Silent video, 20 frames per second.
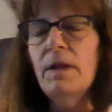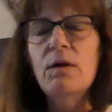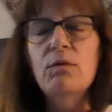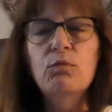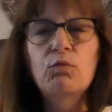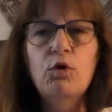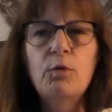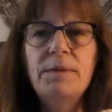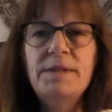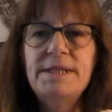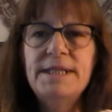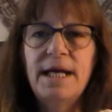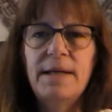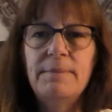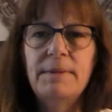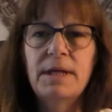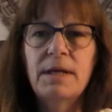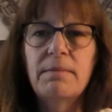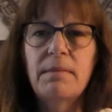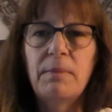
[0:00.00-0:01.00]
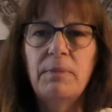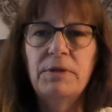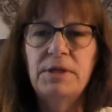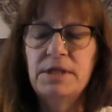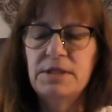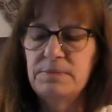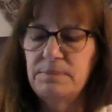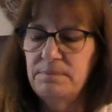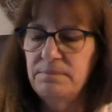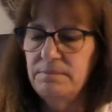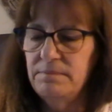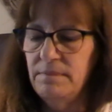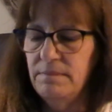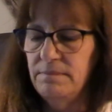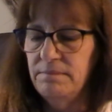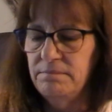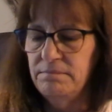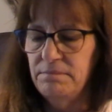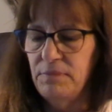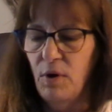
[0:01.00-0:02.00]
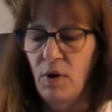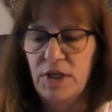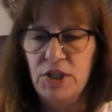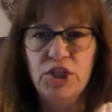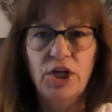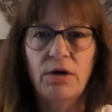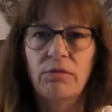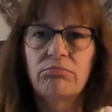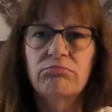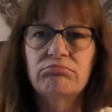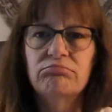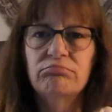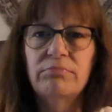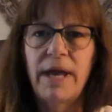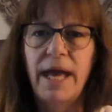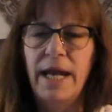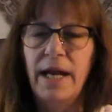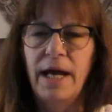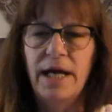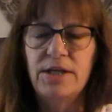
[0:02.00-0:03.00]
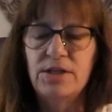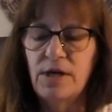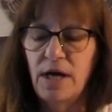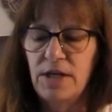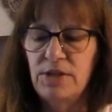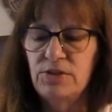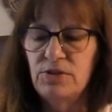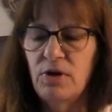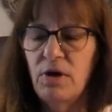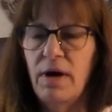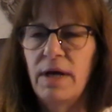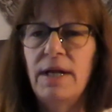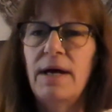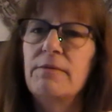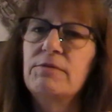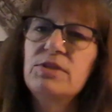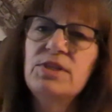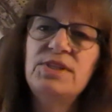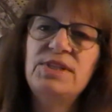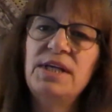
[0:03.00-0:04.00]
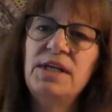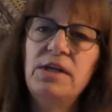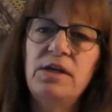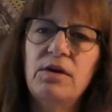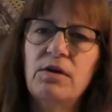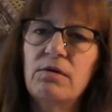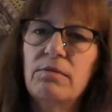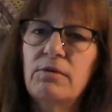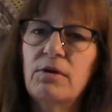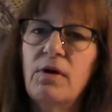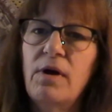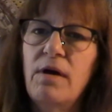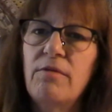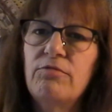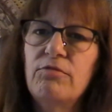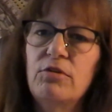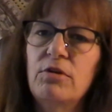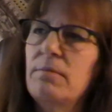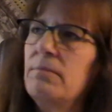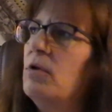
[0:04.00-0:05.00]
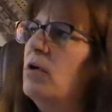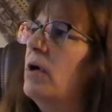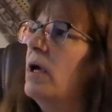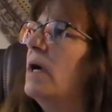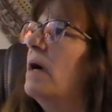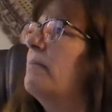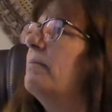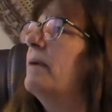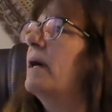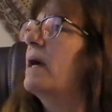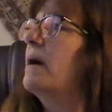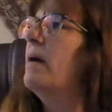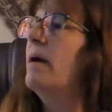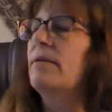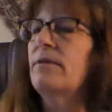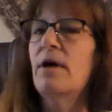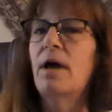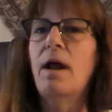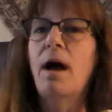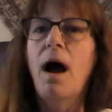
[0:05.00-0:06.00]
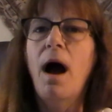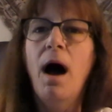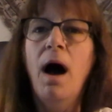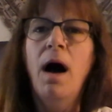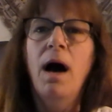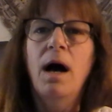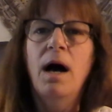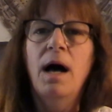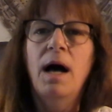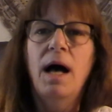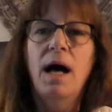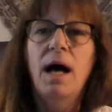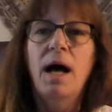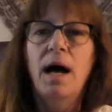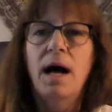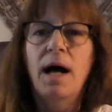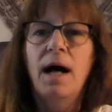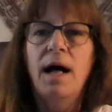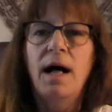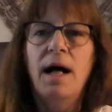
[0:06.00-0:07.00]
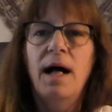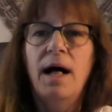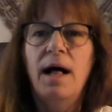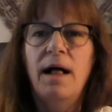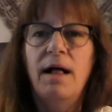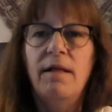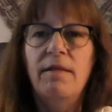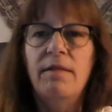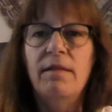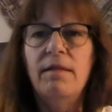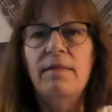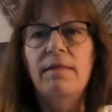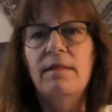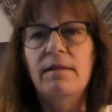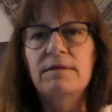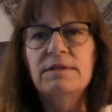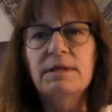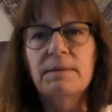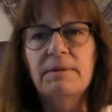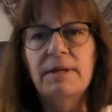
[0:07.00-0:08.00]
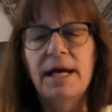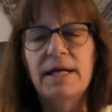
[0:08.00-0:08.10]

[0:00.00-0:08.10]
Ruby Steadman come up with this poncho, and I saw it, and I was just sitting here in the car food, and I'm looking up my car, and I thought, oh, someone